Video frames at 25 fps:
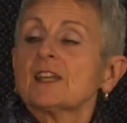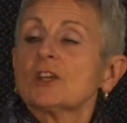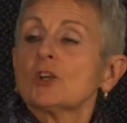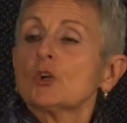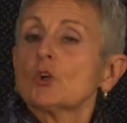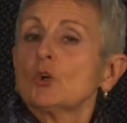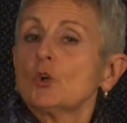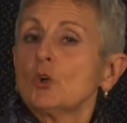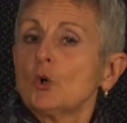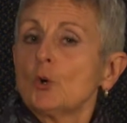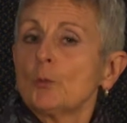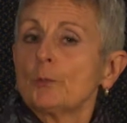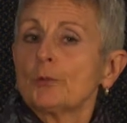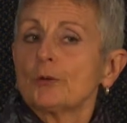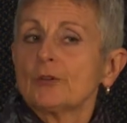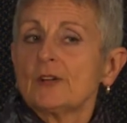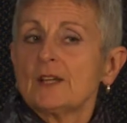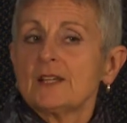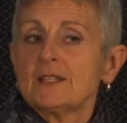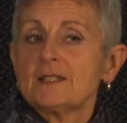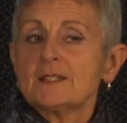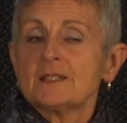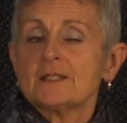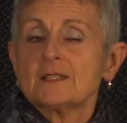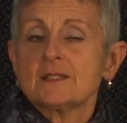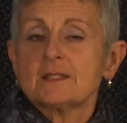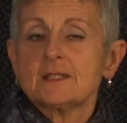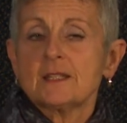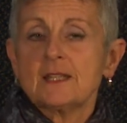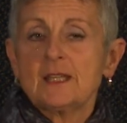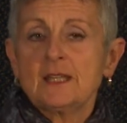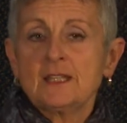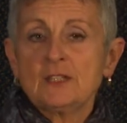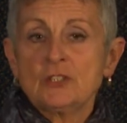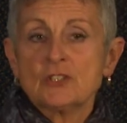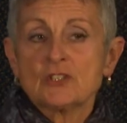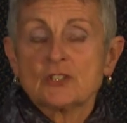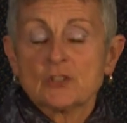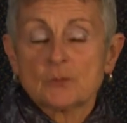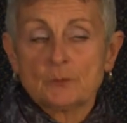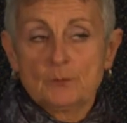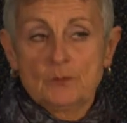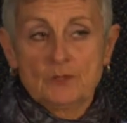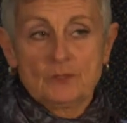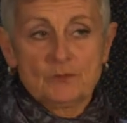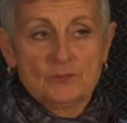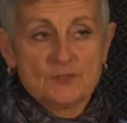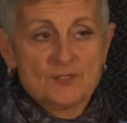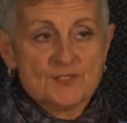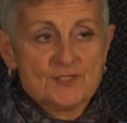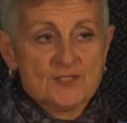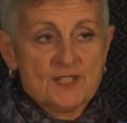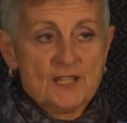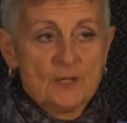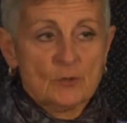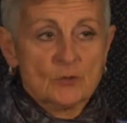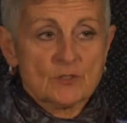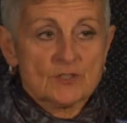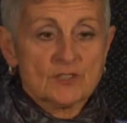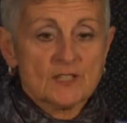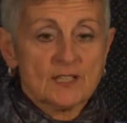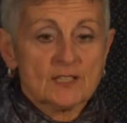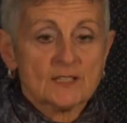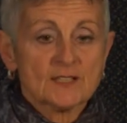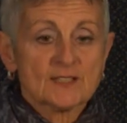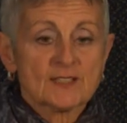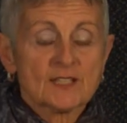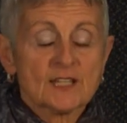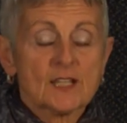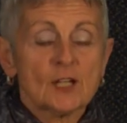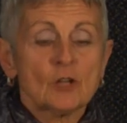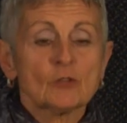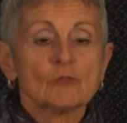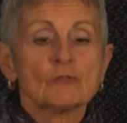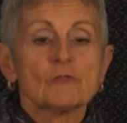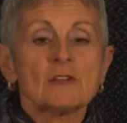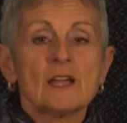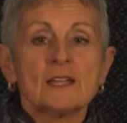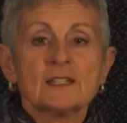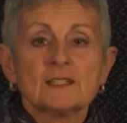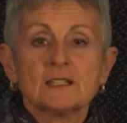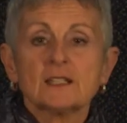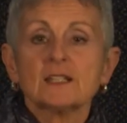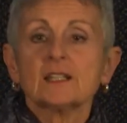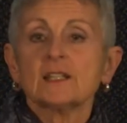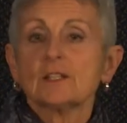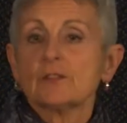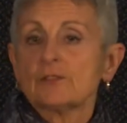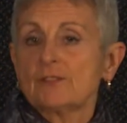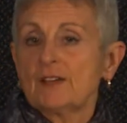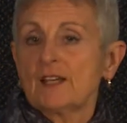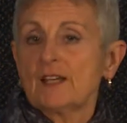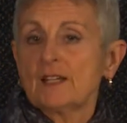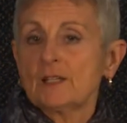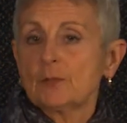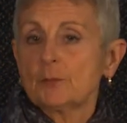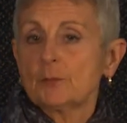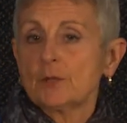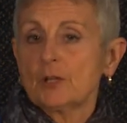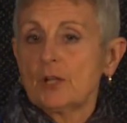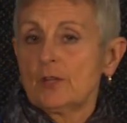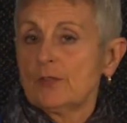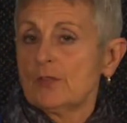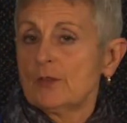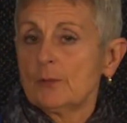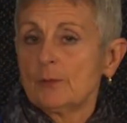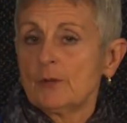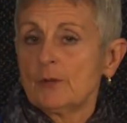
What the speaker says: incorporated into mirrors nowadays. They are readily available on the